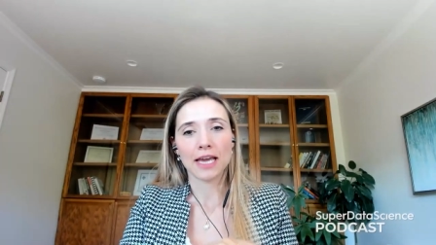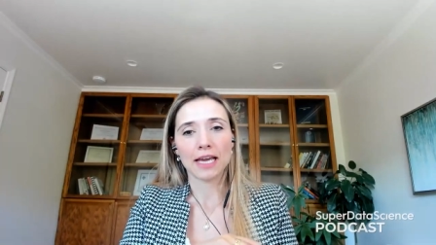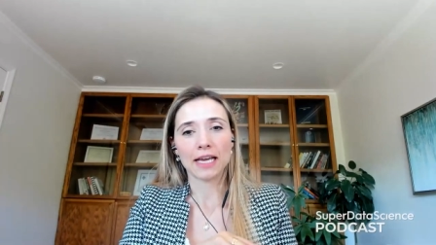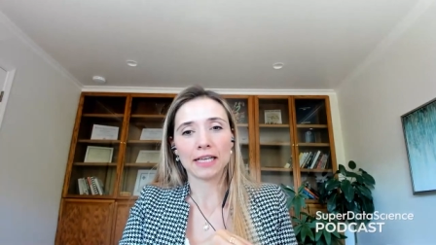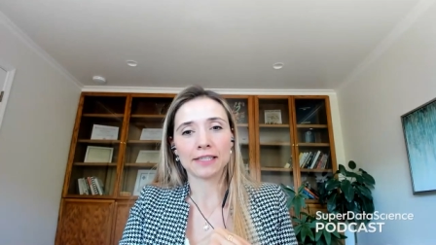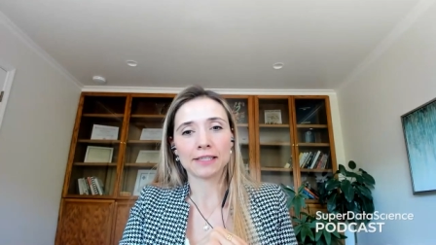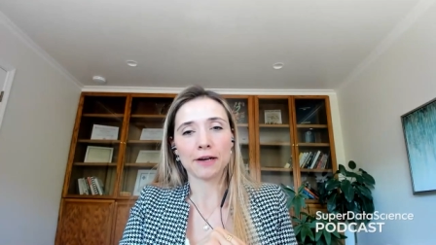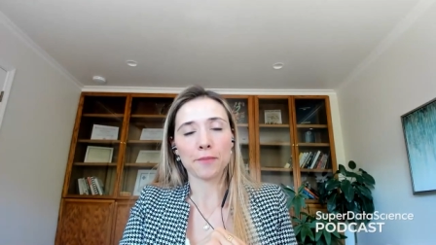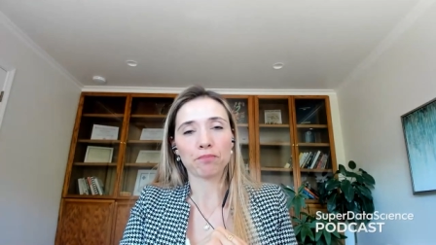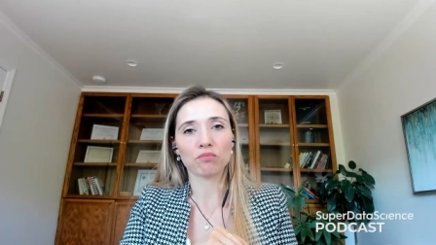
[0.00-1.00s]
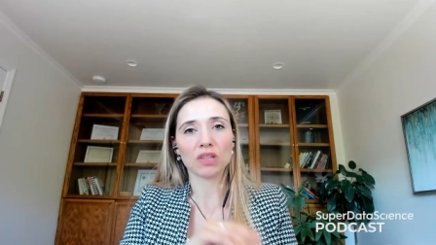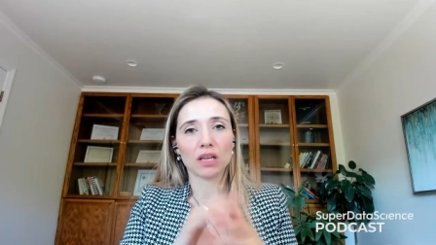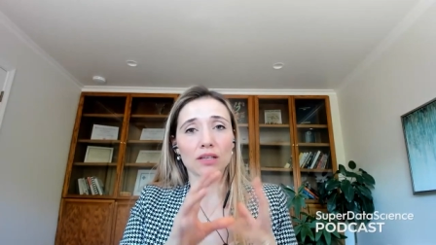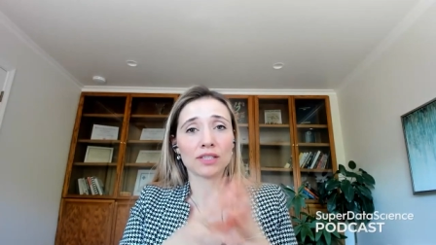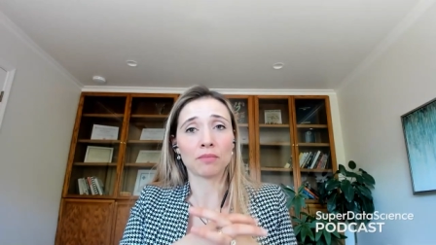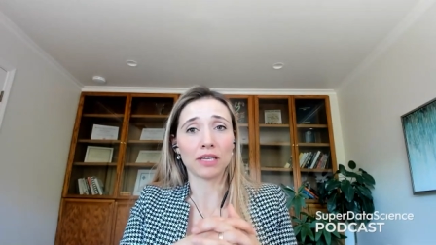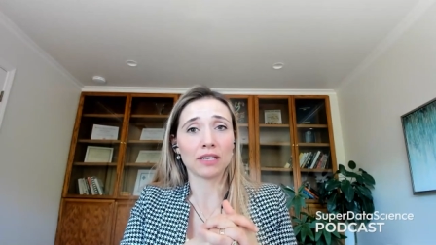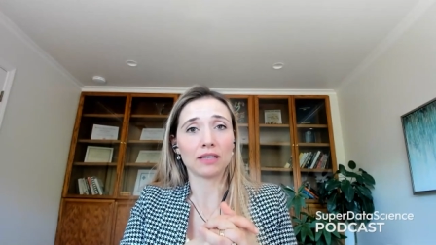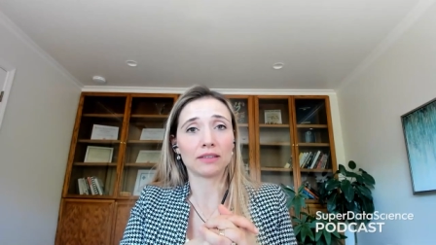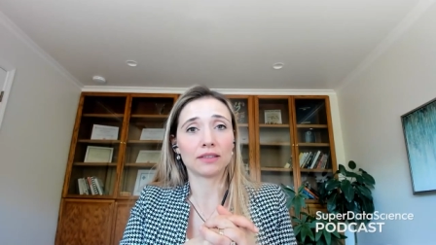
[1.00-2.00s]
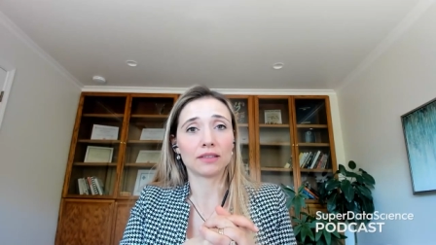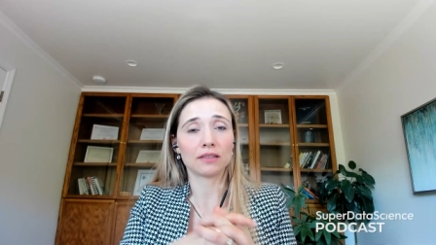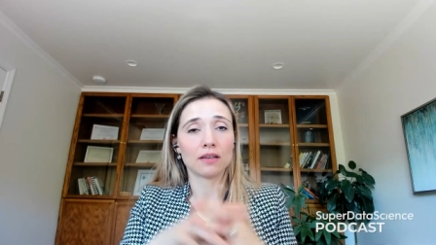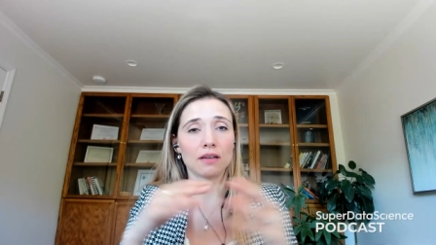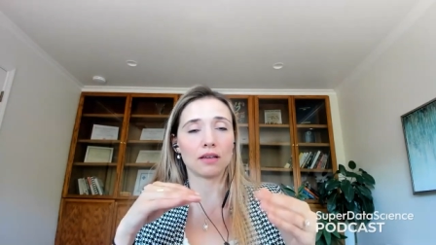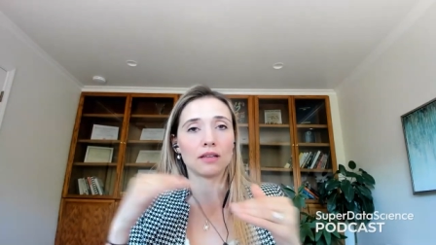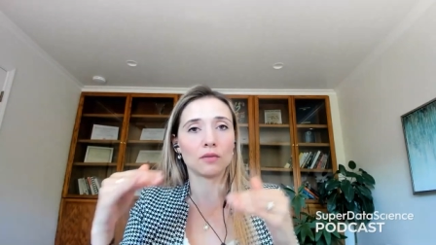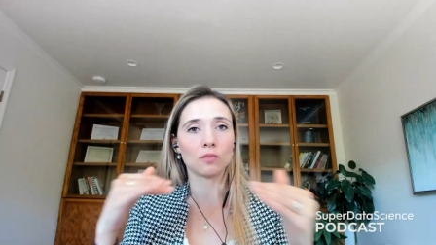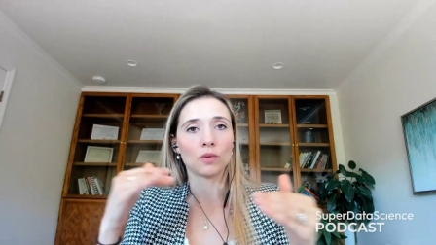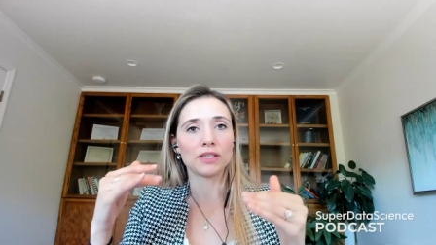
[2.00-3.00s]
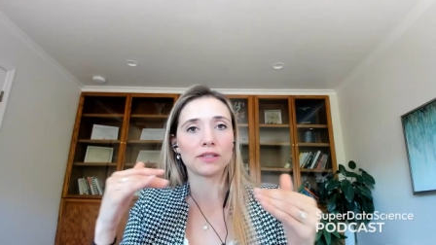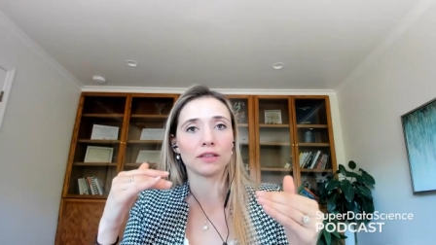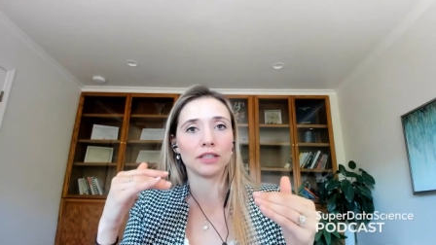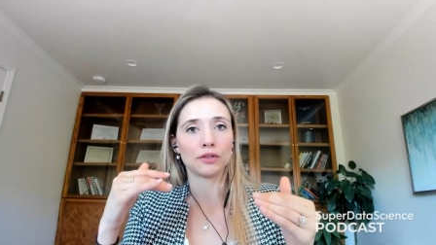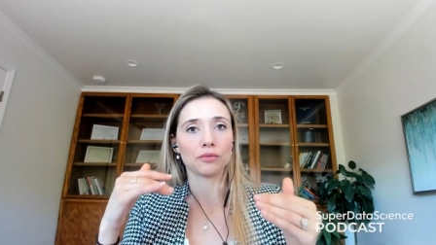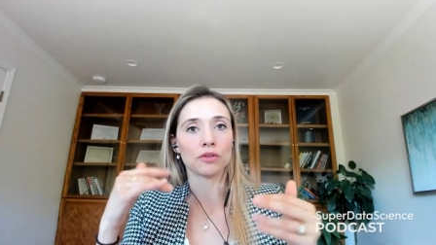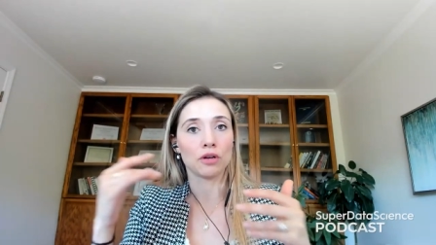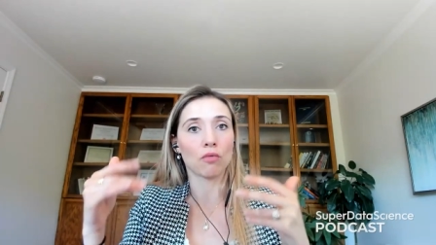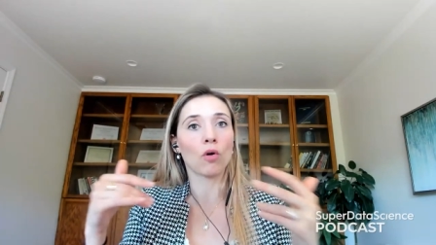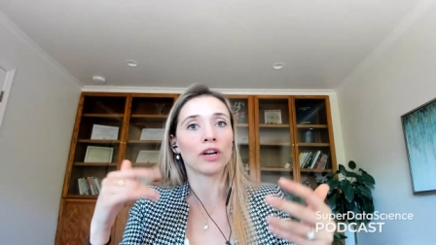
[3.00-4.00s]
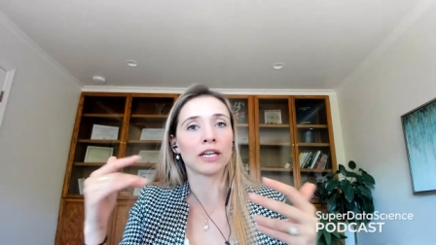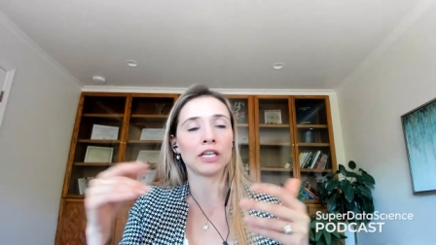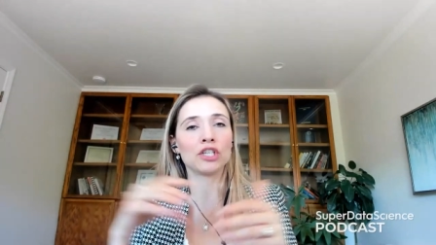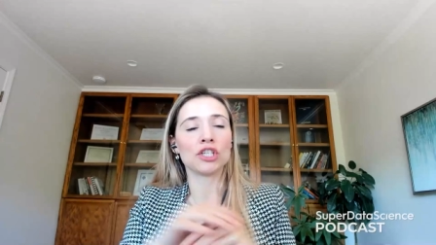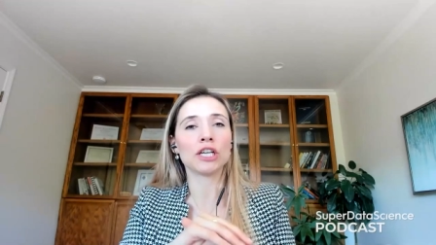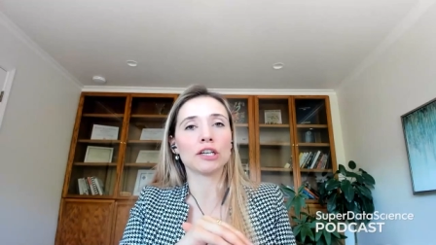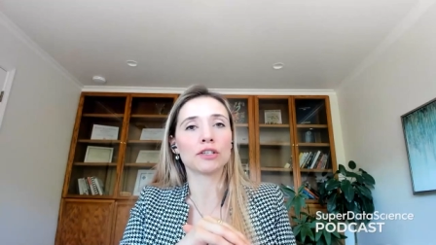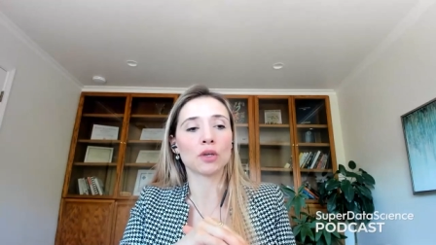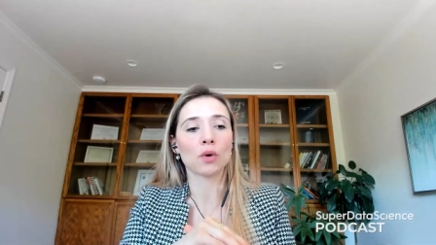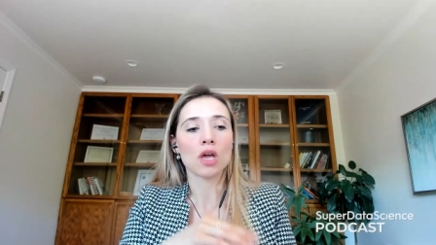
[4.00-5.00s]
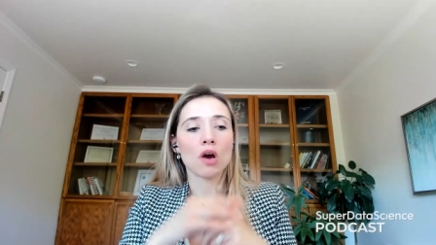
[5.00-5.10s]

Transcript: it's um, something that we still need to you know work and engineer so